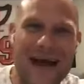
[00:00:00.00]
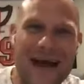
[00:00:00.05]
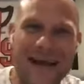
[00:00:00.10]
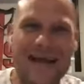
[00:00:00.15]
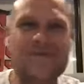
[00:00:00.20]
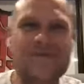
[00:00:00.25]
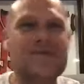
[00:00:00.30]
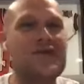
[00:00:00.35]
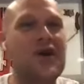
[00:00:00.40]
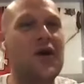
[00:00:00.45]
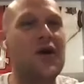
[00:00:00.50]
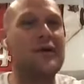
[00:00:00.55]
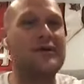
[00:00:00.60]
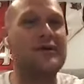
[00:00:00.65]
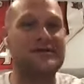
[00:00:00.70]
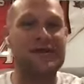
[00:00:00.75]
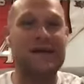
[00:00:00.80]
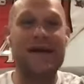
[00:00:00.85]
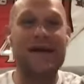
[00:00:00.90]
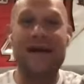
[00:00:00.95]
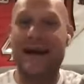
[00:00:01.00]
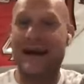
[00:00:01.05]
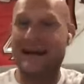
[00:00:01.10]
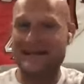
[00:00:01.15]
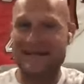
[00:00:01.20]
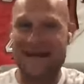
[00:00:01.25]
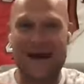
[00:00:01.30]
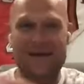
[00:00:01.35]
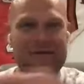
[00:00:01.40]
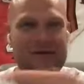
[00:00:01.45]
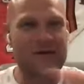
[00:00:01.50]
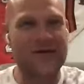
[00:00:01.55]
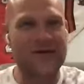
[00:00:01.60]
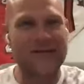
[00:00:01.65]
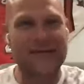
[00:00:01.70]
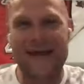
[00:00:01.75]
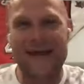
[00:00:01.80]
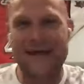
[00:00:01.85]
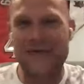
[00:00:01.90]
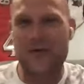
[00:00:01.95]
And even though it's it's not very
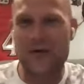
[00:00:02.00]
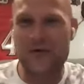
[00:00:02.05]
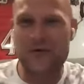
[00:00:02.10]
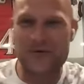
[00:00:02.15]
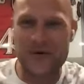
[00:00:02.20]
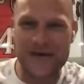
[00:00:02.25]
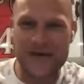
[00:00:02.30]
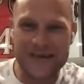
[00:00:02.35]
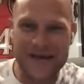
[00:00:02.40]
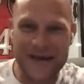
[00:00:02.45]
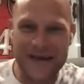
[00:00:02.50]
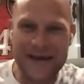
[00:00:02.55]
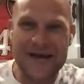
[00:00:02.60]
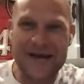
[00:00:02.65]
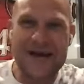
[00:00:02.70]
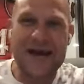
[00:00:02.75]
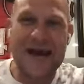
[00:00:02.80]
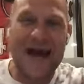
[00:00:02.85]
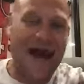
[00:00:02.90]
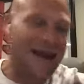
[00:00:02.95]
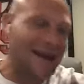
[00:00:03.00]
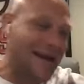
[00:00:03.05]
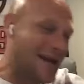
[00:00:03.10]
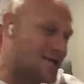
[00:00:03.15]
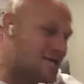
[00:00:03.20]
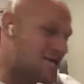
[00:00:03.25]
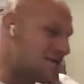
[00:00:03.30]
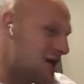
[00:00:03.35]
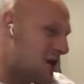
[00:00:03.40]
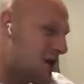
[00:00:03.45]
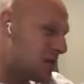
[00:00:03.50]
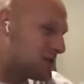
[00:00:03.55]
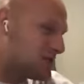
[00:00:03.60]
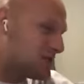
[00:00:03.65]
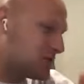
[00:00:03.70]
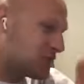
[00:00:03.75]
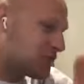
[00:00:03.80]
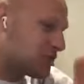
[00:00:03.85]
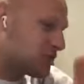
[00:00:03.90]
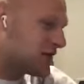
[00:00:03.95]
landlord friendly and even though it's
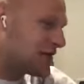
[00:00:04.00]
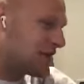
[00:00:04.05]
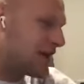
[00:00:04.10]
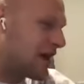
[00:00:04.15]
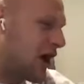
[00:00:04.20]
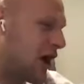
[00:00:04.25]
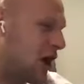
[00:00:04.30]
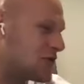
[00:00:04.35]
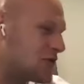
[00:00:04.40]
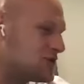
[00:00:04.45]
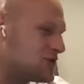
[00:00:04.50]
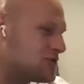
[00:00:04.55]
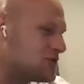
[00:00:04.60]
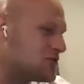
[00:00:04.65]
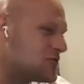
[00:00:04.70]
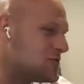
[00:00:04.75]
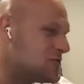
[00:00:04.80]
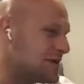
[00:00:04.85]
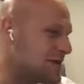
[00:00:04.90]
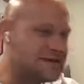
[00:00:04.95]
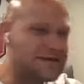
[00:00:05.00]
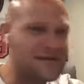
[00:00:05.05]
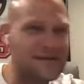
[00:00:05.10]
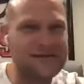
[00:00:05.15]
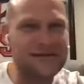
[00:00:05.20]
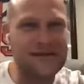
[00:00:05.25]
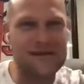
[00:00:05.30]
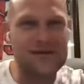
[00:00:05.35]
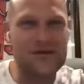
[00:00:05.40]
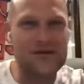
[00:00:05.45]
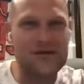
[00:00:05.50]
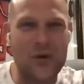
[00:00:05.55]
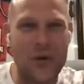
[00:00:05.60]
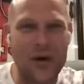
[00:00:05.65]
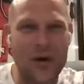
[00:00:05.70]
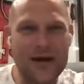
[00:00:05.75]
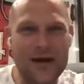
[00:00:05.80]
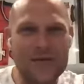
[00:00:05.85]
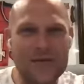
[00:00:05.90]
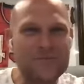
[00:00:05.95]
really hard to do business in New
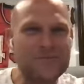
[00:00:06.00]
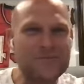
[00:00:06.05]
York,